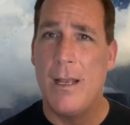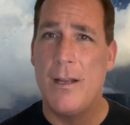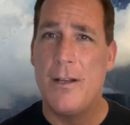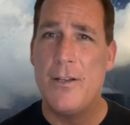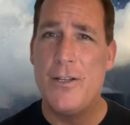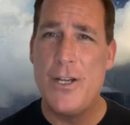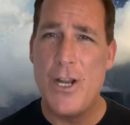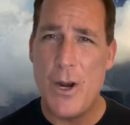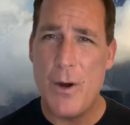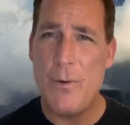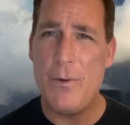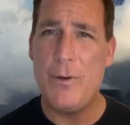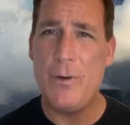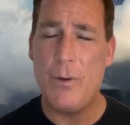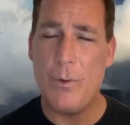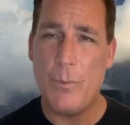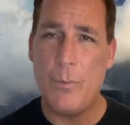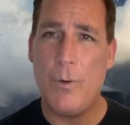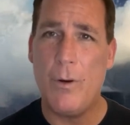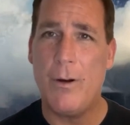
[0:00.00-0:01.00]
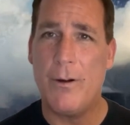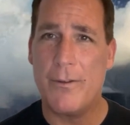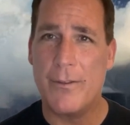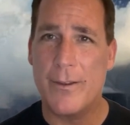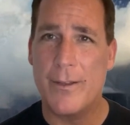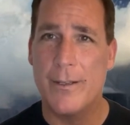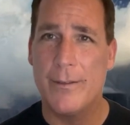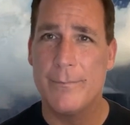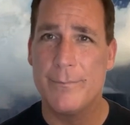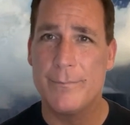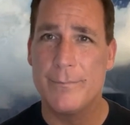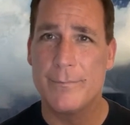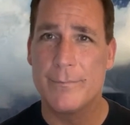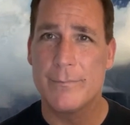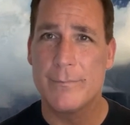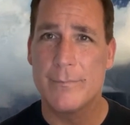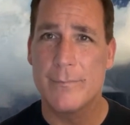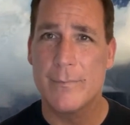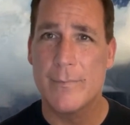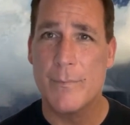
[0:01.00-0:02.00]
Know your worth.
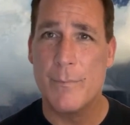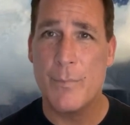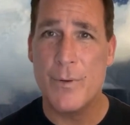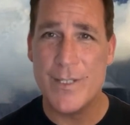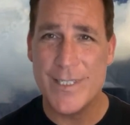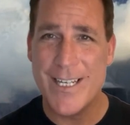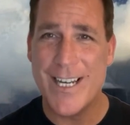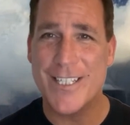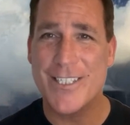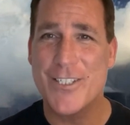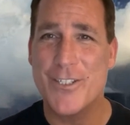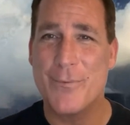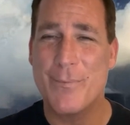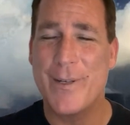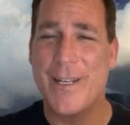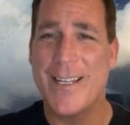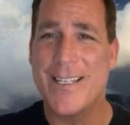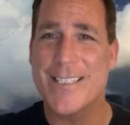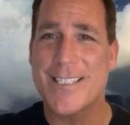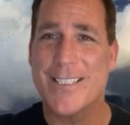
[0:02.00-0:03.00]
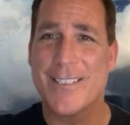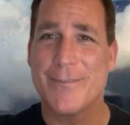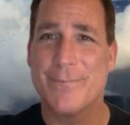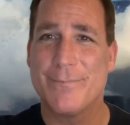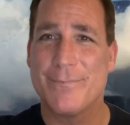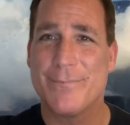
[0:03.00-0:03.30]
Protect your peace.